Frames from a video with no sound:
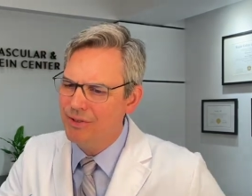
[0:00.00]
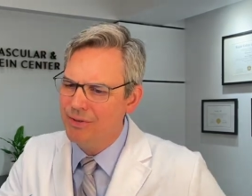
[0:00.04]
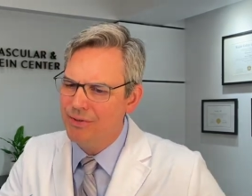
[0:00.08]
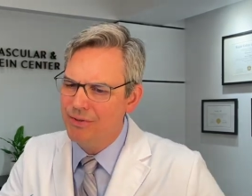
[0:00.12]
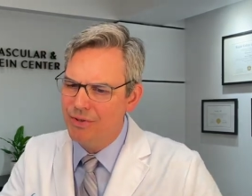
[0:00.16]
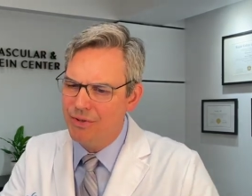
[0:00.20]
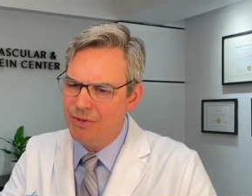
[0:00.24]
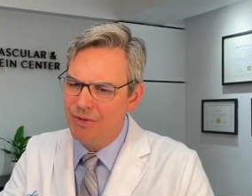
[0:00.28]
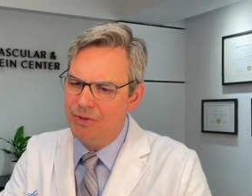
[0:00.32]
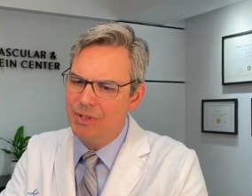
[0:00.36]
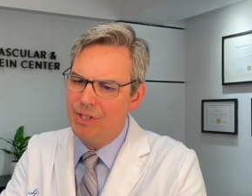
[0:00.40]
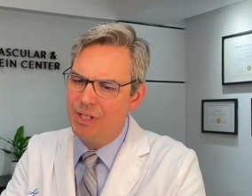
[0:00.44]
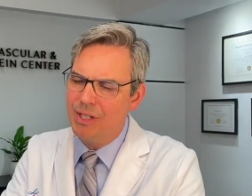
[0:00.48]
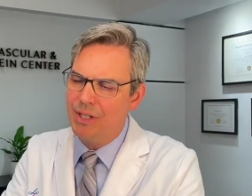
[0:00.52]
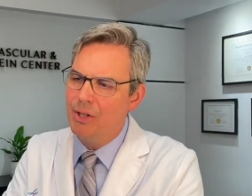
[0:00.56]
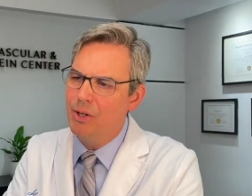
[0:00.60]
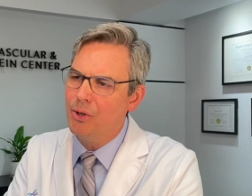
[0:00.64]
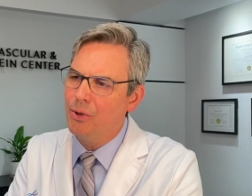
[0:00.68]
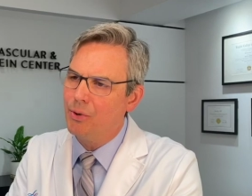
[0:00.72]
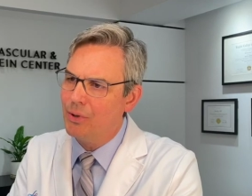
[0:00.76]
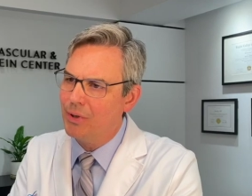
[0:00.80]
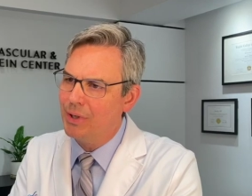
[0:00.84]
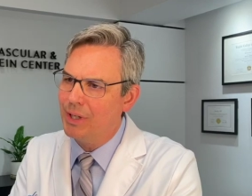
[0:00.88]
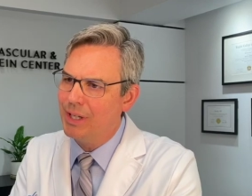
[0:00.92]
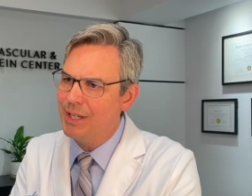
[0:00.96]
There's usually
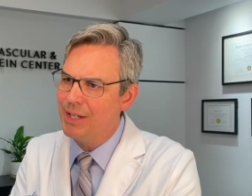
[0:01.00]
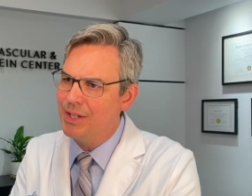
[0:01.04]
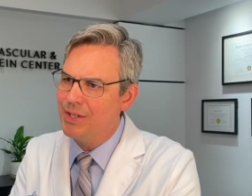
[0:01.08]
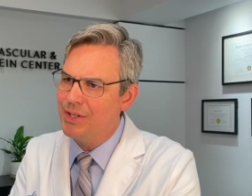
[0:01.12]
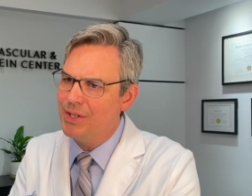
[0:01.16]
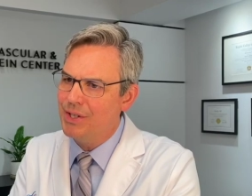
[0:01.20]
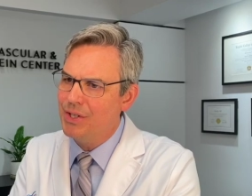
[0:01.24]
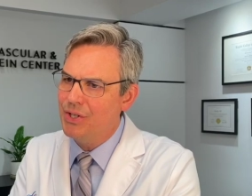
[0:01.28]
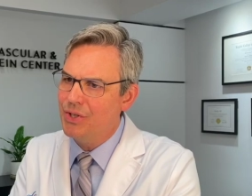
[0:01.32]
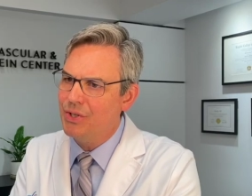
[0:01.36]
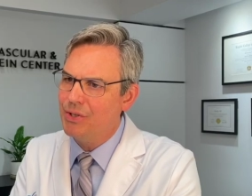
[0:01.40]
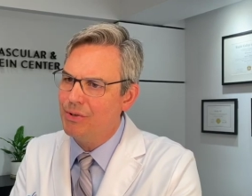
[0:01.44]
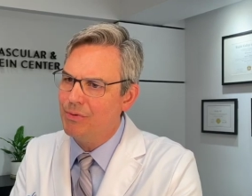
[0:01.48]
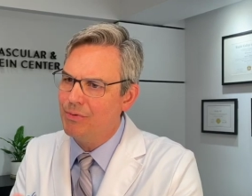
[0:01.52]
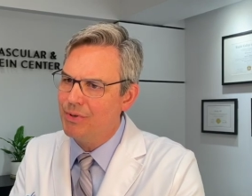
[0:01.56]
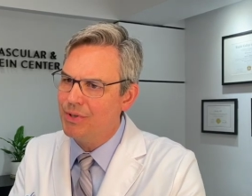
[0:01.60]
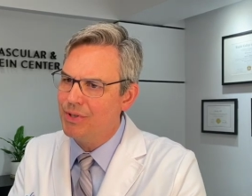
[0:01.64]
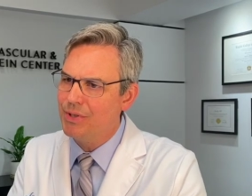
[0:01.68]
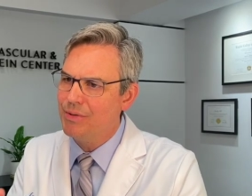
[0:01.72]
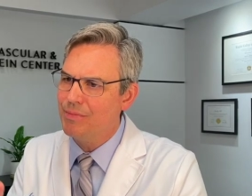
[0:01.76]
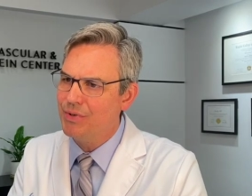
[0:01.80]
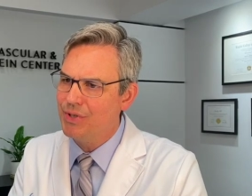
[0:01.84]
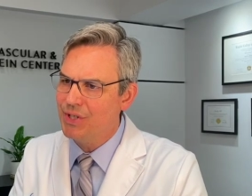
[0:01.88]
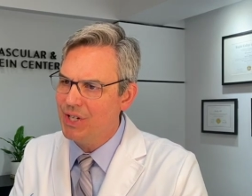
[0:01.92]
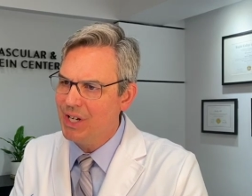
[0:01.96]
local anesthesia with
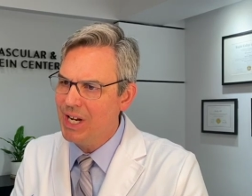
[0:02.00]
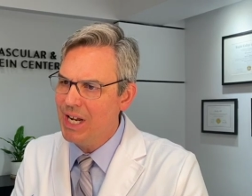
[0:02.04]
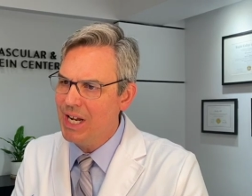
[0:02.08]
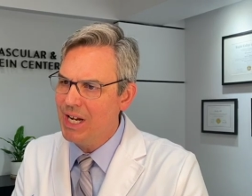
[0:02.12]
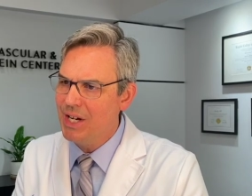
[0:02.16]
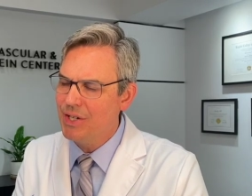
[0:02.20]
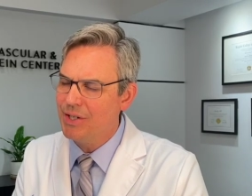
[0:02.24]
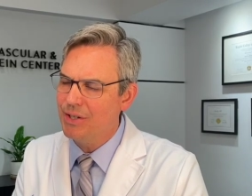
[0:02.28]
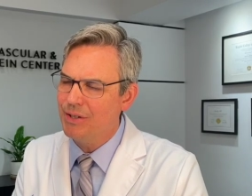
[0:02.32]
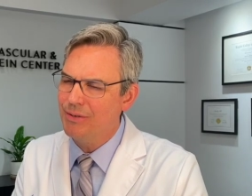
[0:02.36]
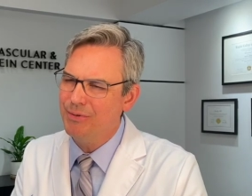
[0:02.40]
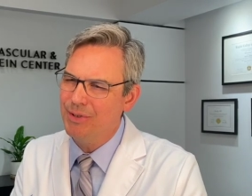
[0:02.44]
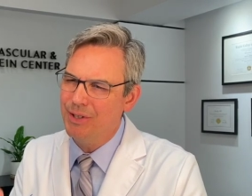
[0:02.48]
some sedation.